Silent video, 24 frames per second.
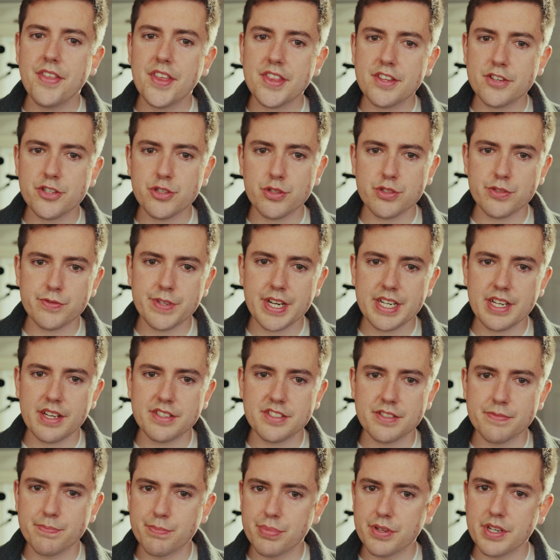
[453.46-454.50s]
think the shoulder rig
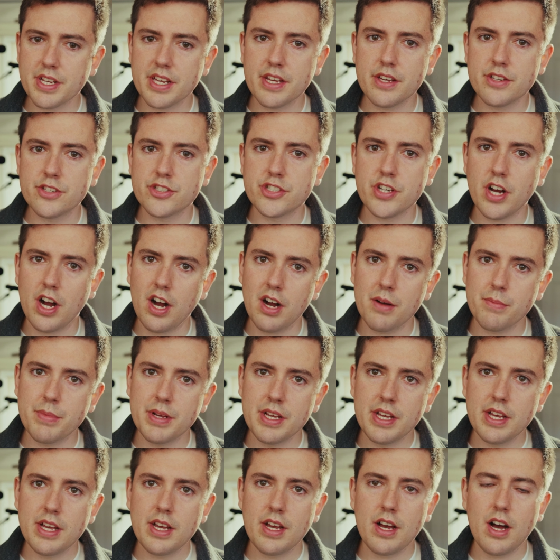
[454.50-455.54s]
does a pretty good job
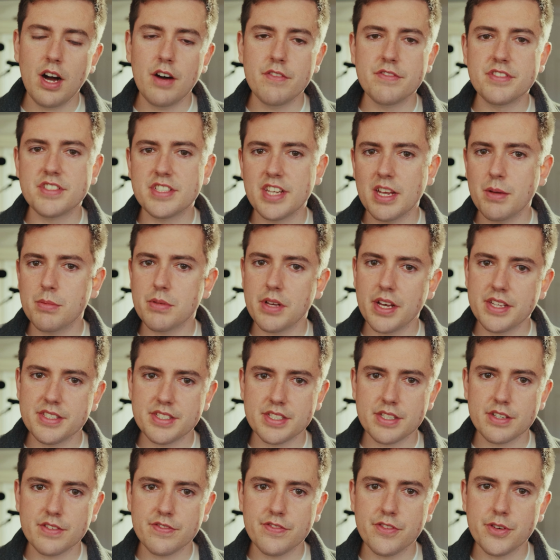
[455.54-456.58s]
of
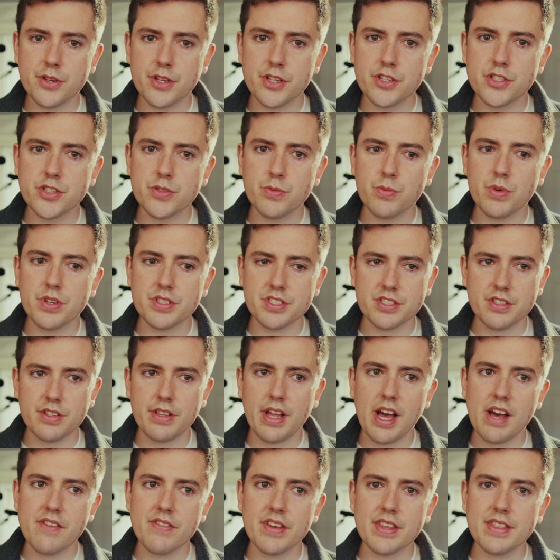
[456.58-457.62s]
stabilizing your footage while still
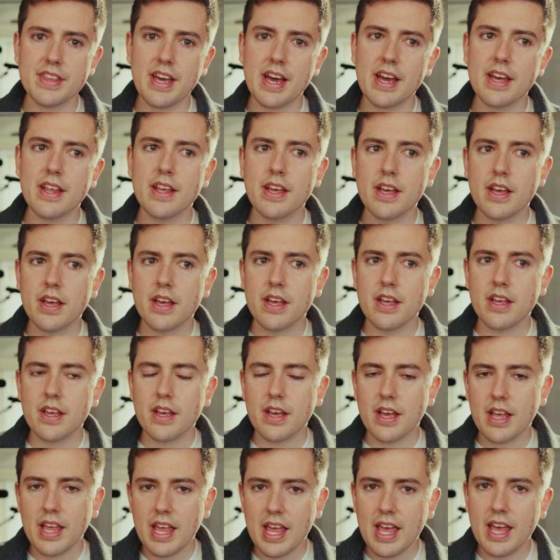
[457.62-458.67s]
having that
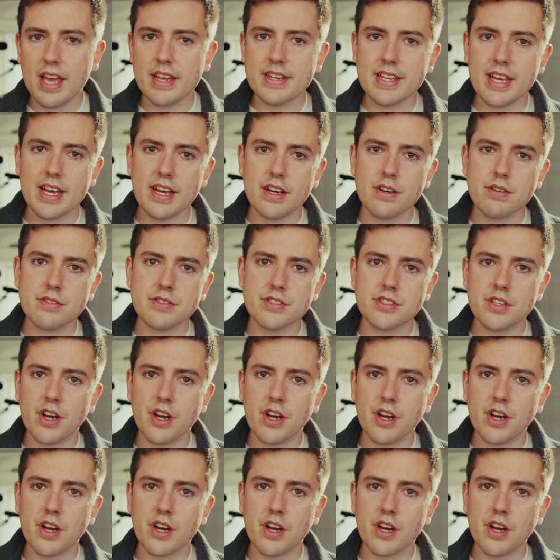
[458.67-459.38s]
handheld